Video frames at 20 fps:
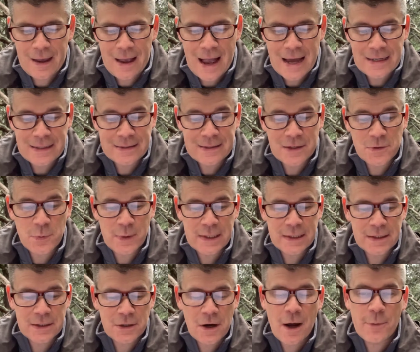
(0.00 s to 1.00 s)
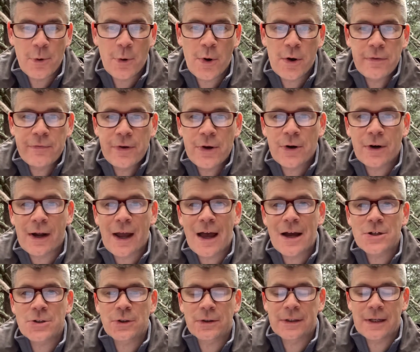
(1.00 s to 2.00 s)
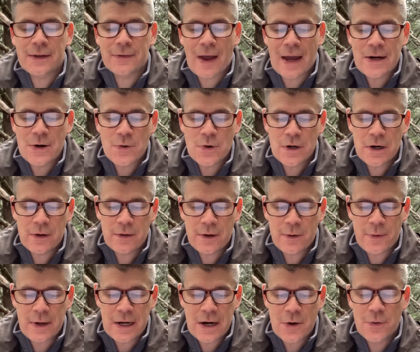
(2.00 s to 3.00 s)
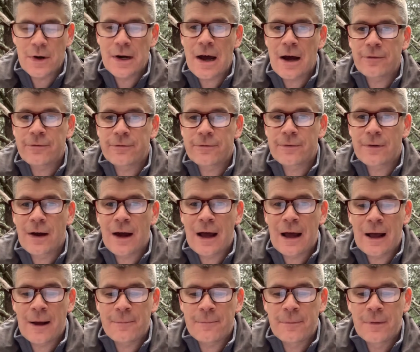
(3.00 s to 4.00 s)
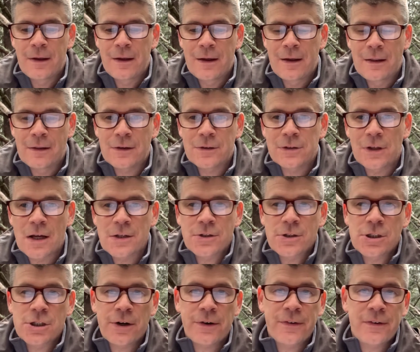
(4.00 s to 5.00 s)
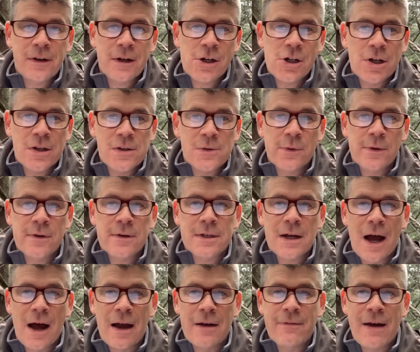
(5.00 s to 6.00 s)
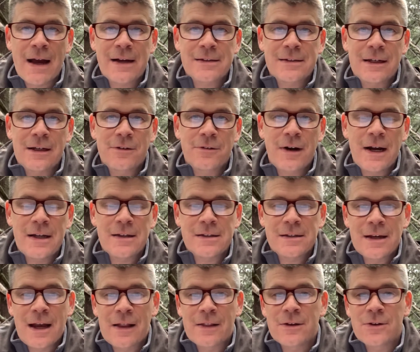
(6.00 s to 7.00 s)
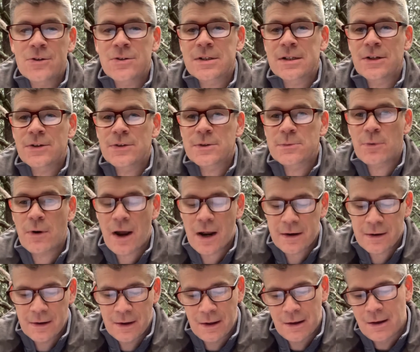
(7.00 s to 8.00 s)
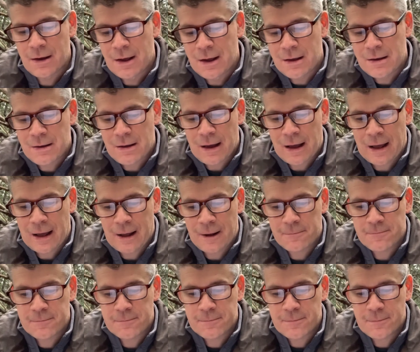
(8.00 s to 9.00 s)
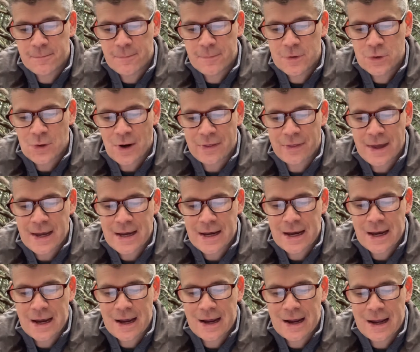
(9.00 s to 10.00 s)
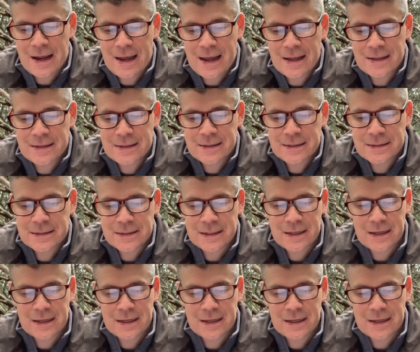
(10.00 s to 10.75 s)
he says we can stop it with fewer casualties. I don't know that we know enough. There's lots of jurisdictions where there's high vaccine rates, yet there's still spread. So I think it's